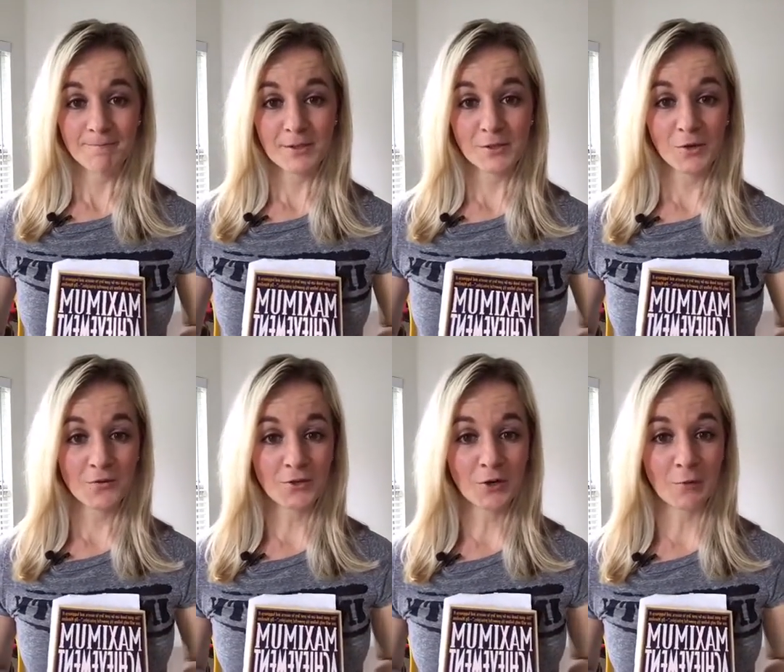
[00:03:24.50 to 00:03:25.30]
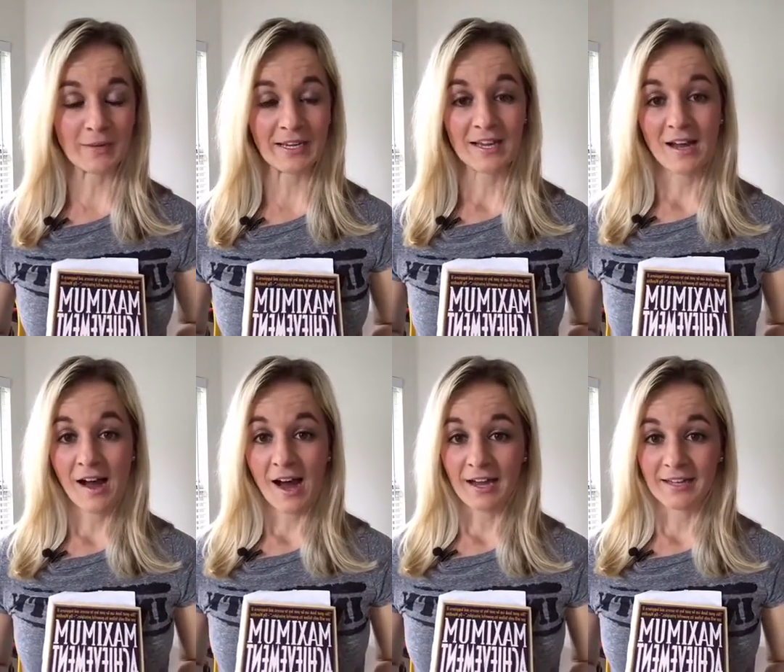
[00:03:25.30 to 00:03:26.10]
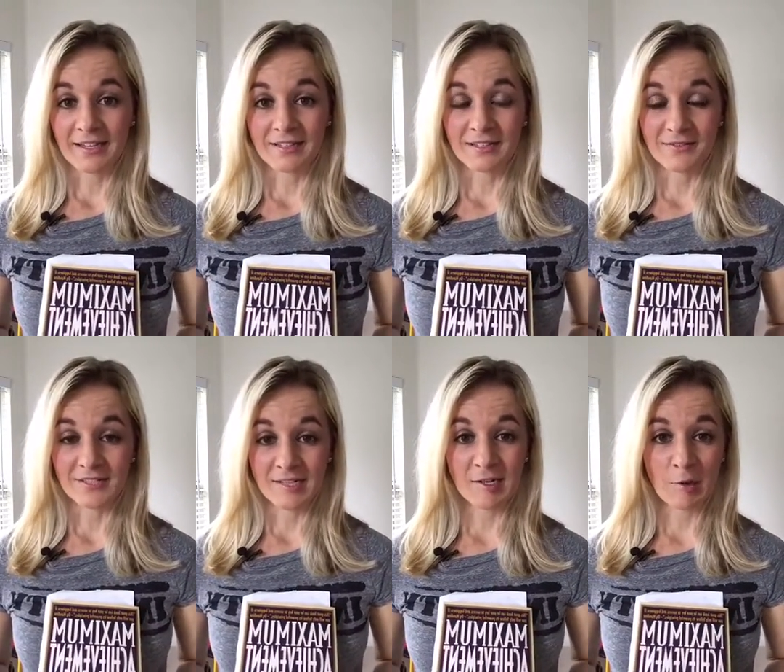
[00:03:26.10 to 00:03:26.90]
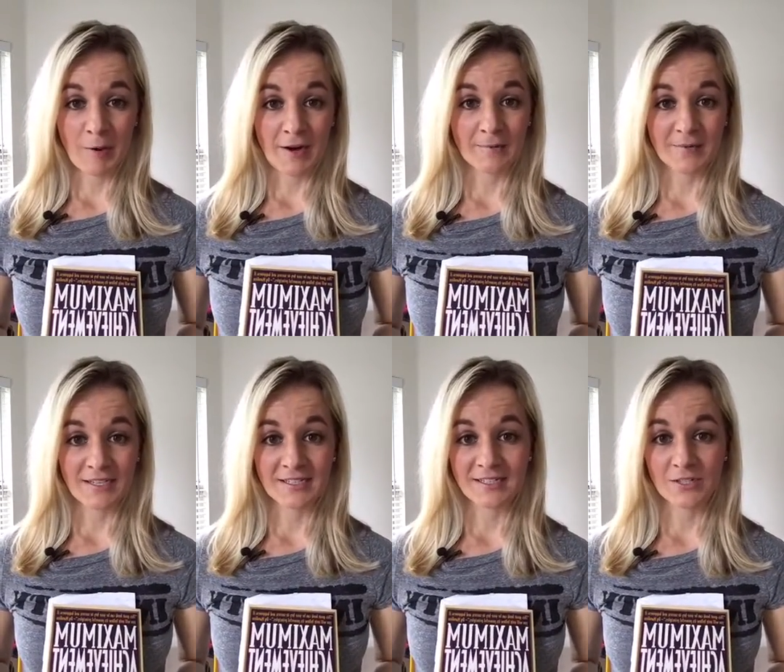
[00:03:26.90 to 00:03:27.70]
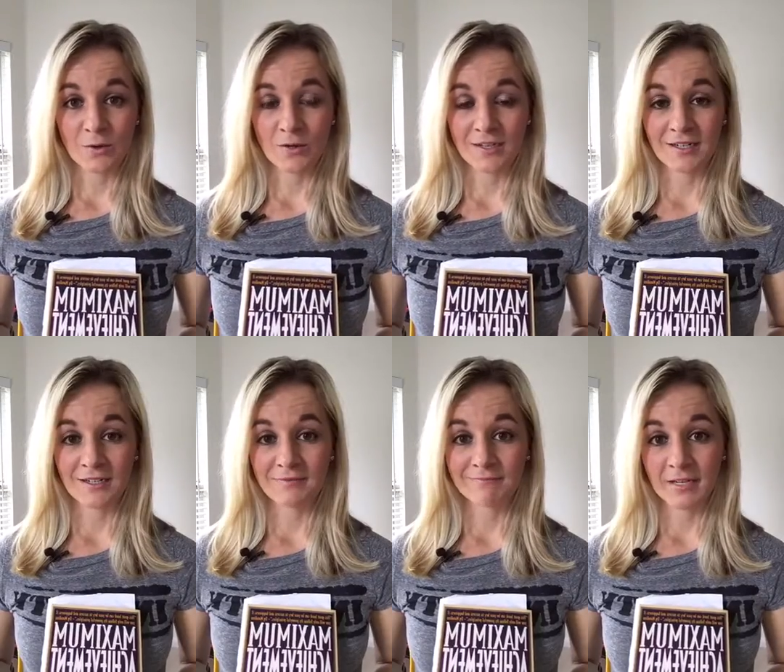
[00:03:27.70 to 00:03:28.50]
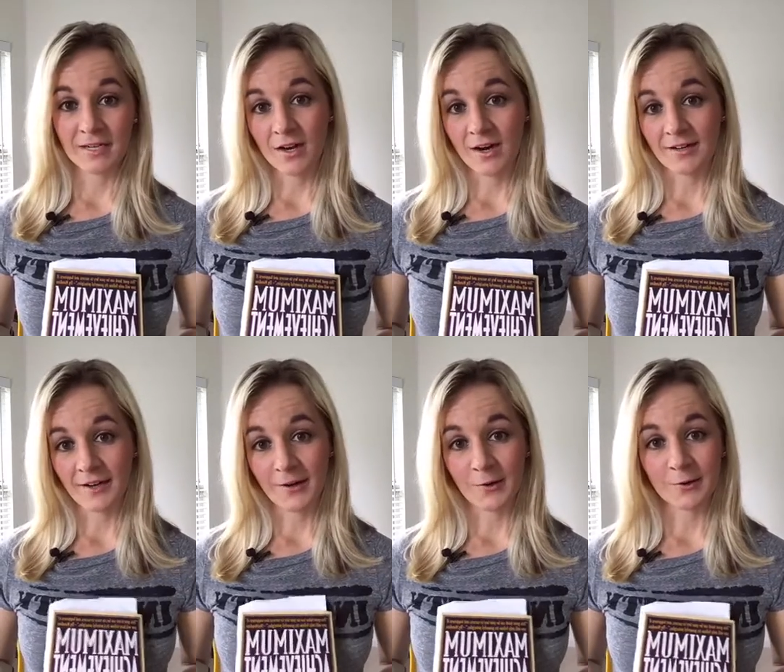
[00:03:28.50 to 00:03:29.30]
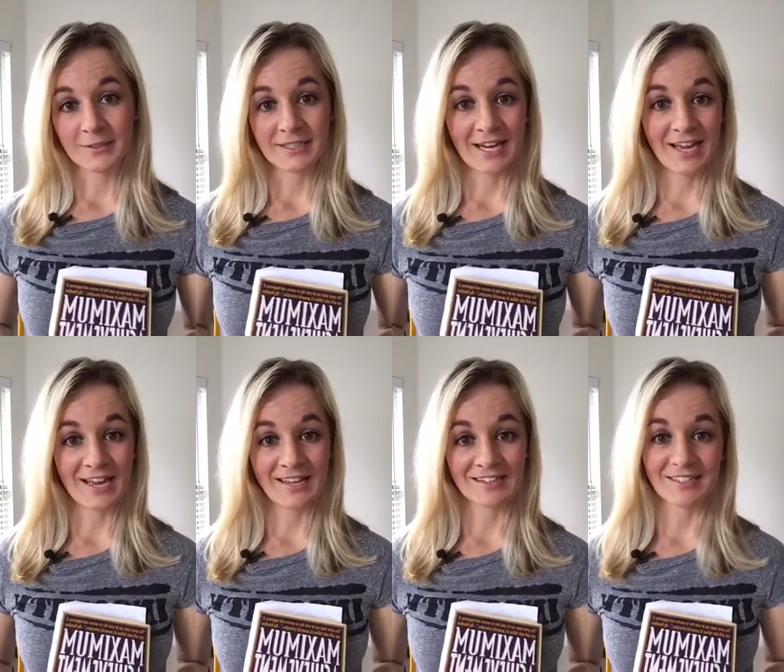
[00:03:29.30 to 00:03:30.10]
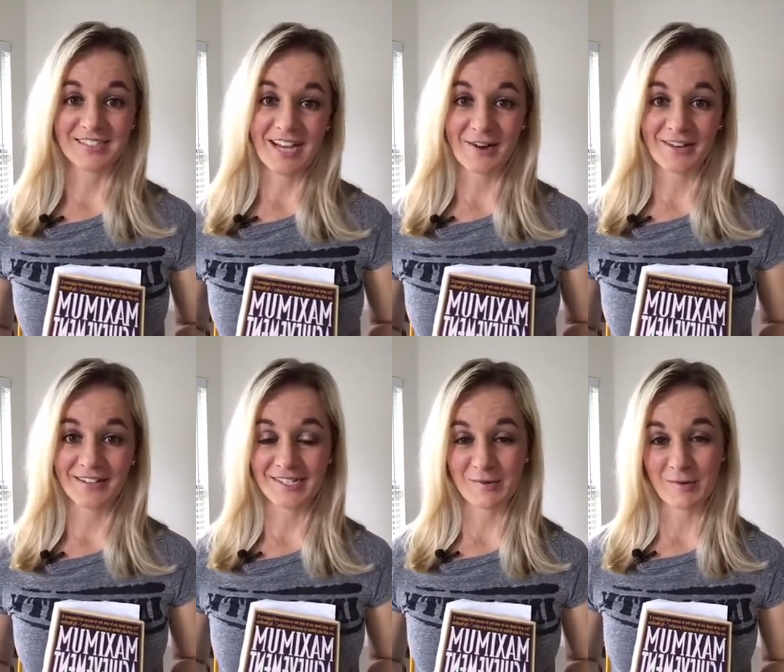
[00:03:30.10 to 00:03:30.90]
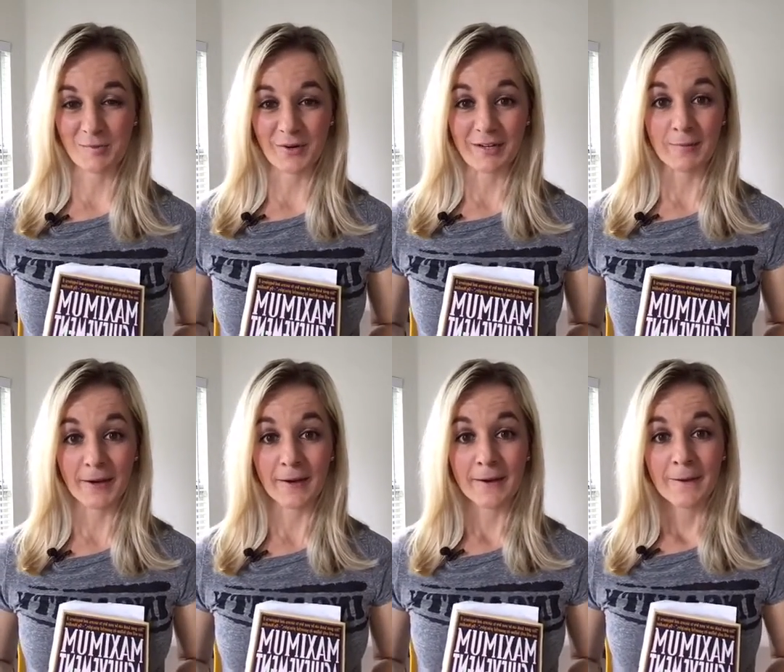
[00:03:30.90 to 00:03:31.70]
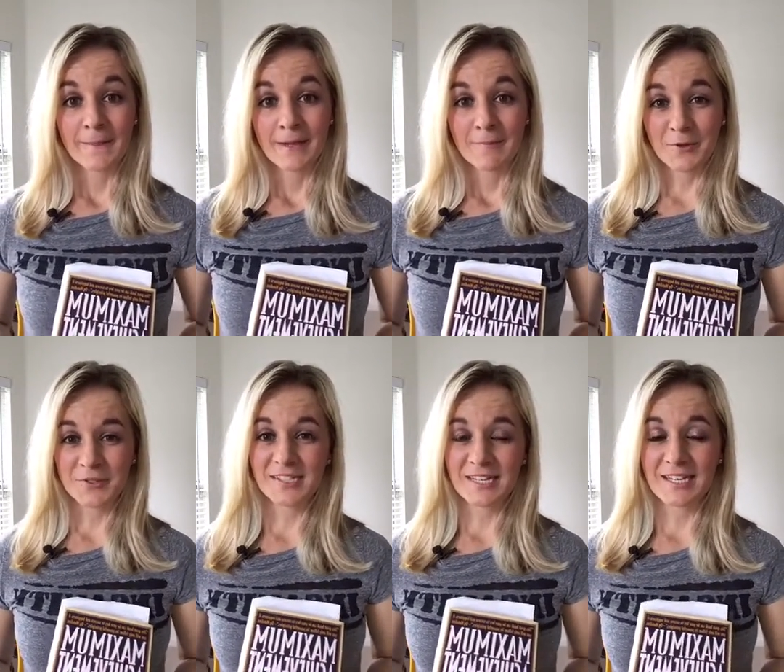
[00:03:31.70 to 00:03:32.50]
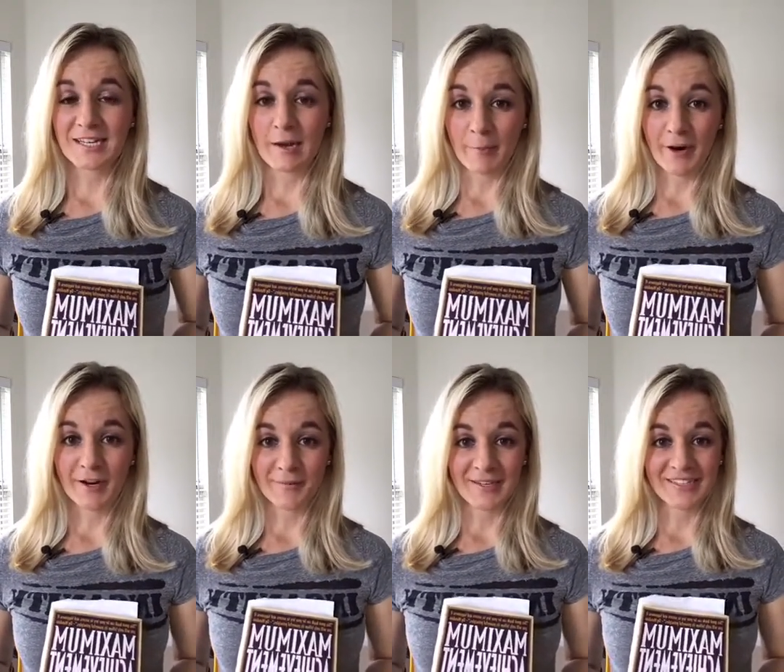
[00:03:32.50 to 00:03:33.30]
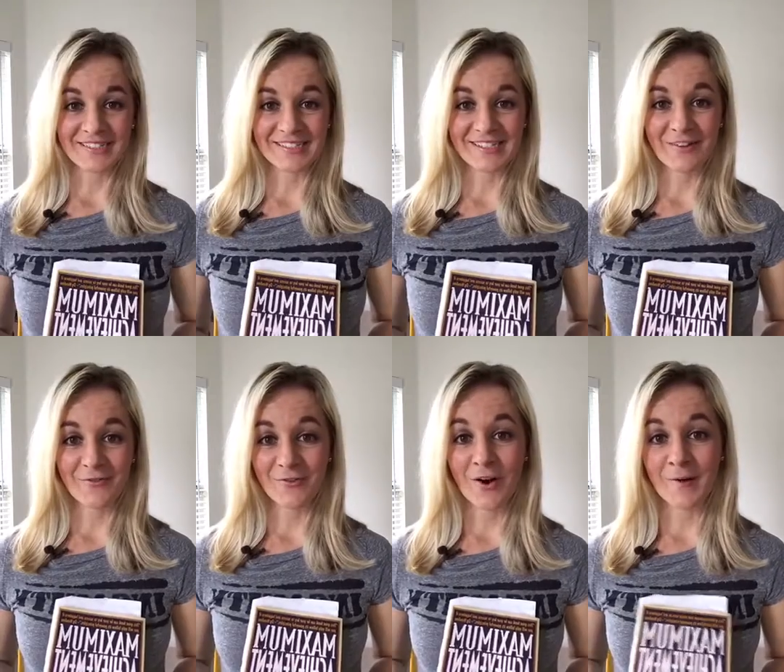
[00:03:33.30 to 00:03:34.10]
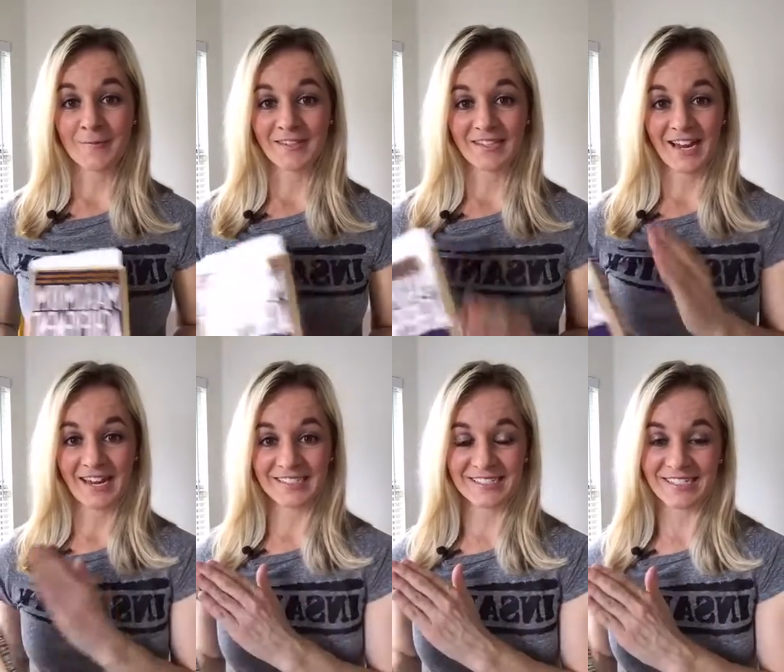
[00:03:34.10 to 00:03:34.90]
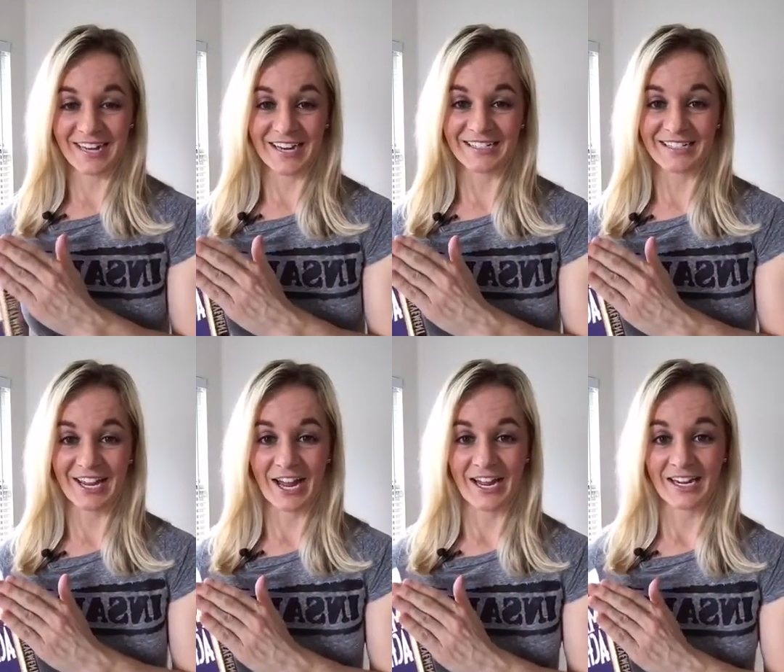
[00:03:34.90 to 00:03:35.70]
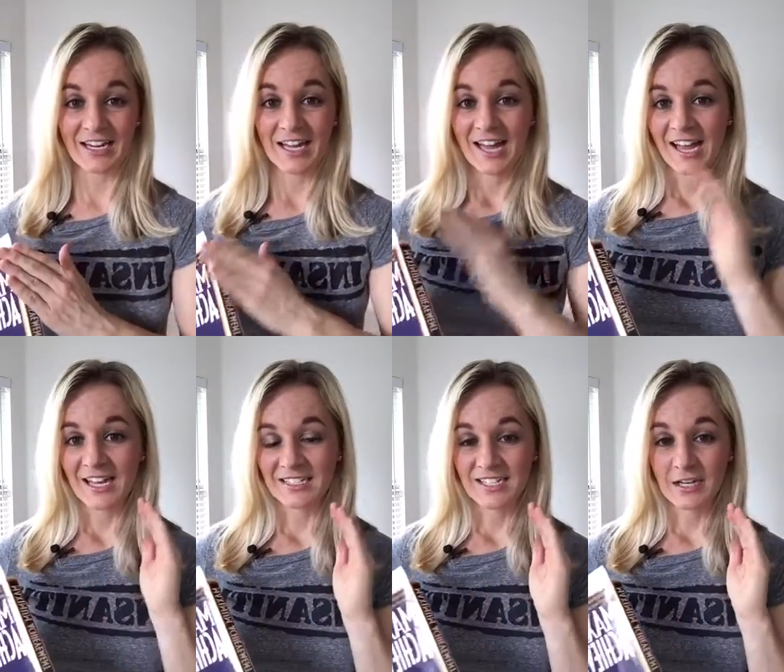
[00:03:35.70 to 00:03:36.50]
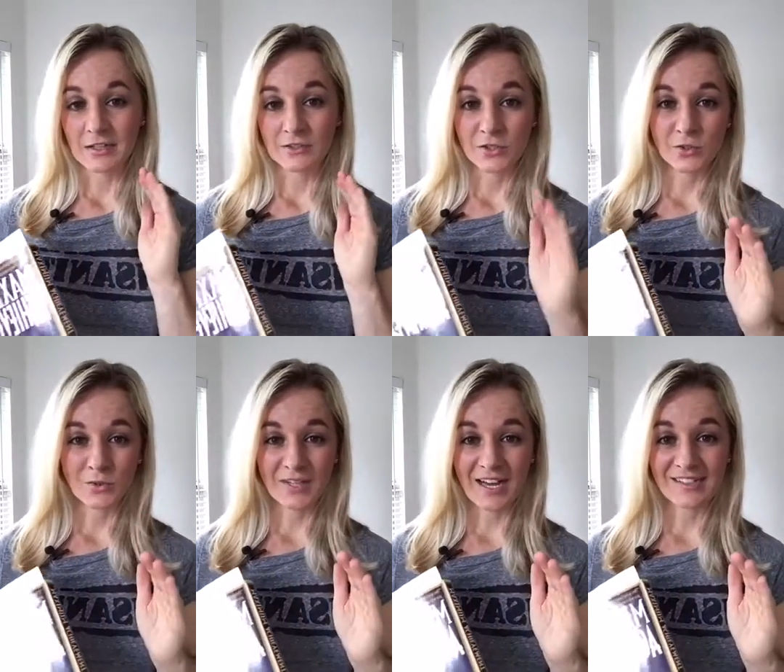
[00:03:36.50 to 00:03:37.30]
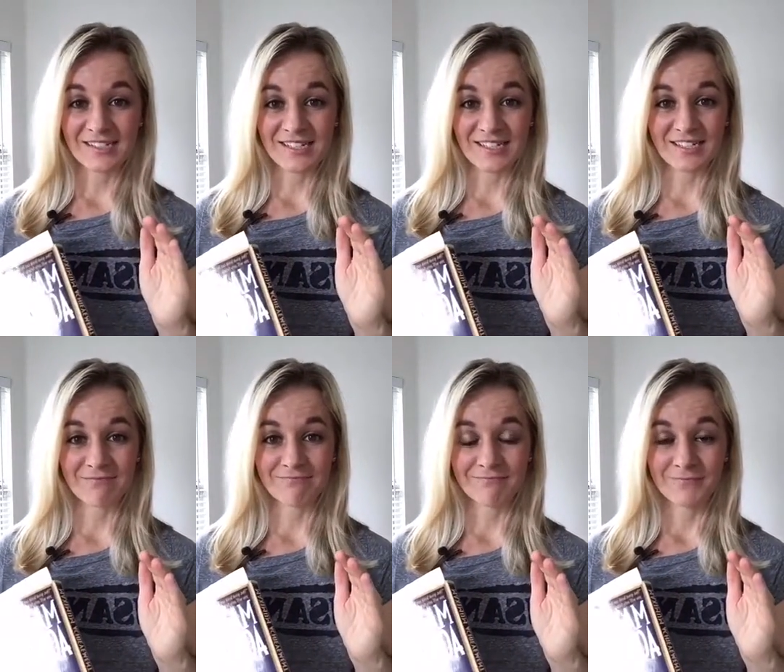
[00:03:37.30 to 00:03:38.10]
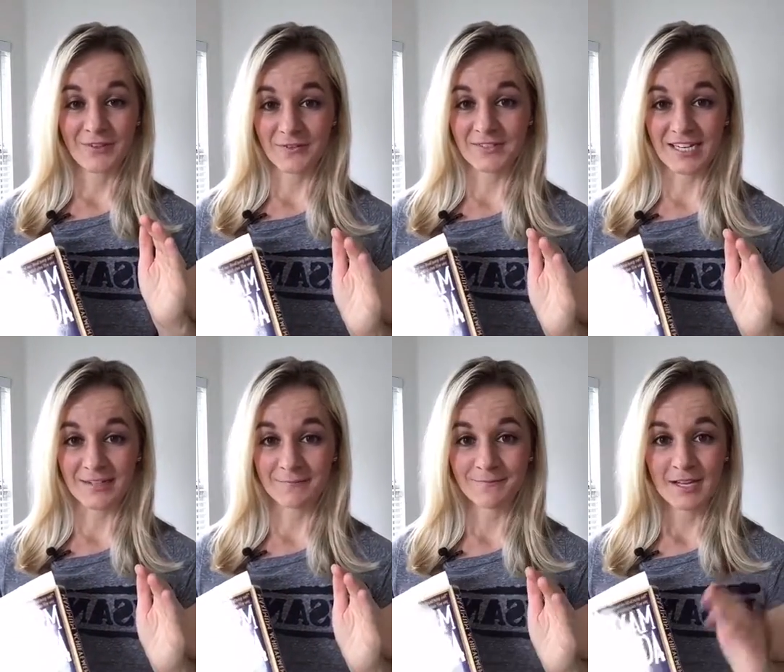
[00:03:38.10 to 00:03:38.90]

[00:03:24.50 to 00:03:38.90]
So if you know me, I lived in an apartment or a condo and a townhouse at one point, but mostly apartments from 1999 until 2015.